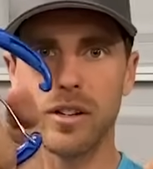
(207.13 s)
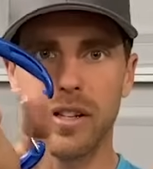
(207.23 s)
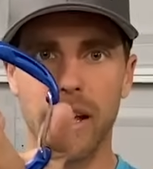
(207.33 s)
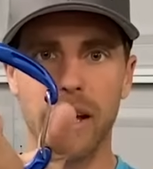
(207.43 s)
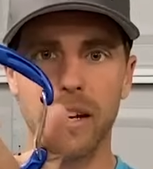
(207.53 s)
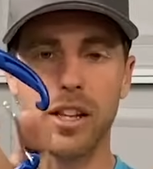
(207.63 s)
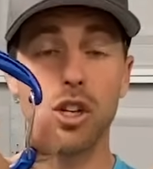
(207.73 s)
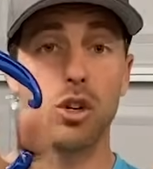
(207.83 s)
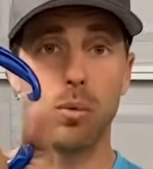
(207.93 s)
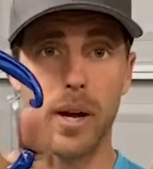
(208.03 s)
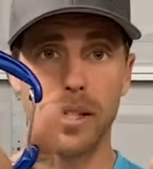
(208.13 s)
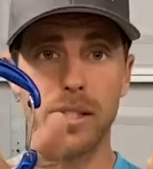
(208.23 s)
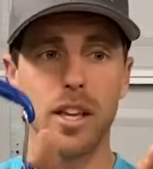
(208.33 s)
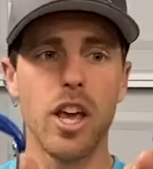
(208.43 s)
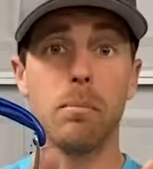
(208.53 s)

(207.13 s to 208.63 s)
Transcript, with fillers: than the new ones.